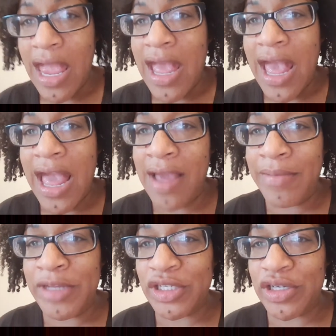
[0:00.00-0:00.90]
Hey,
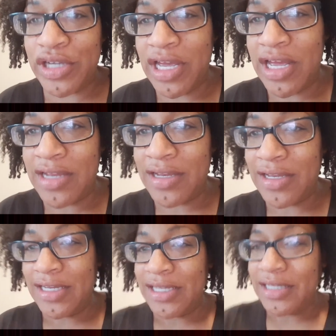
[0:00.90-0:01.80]
Mr. Good.
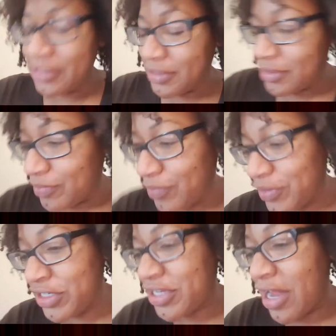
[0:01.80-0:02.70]
We're
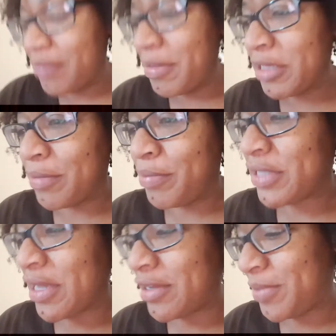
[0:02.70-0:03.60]
just talking about the
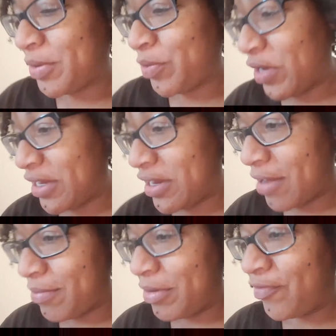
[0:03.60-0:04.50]
books I've been reading, and
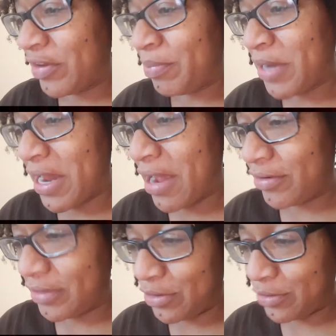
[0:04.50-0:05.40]
I've been flipping out
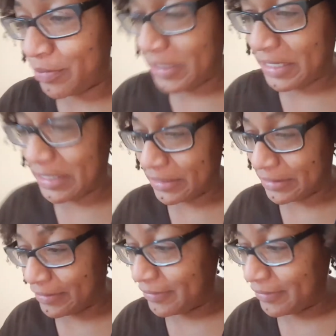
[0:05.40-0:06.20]
a little bit, and